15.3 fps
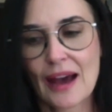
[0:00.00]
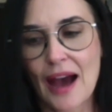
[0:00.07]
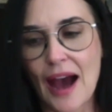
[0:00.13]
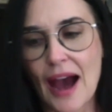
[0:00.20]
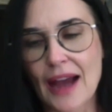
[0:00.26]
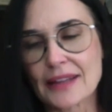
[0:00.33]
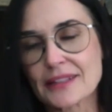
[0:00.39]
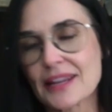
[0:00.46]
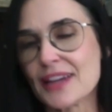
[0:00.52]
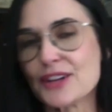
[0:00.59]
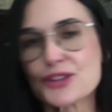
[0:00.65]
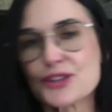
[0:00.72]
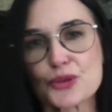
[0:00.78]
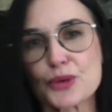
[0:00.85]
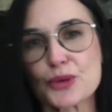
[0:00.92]
tend
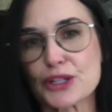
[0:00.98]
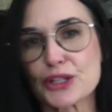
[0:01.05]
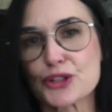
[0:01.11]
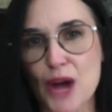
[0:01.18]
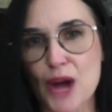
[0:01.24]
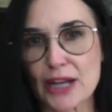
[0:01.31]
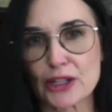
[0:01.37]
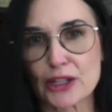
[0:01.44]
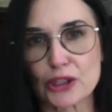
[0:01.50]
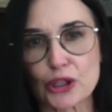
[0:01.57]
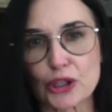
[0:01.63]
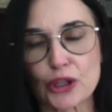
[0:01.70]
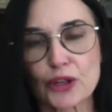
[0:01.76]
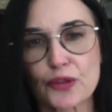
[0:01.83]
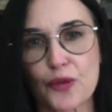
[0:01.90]
to really try to
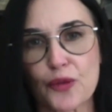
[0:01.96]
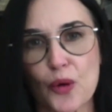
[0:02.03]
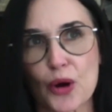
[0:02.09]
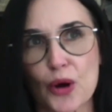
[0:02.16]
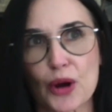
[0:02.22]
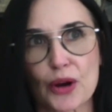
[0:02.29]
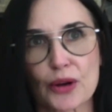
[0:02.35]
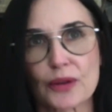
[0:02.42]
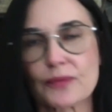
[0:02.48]
look for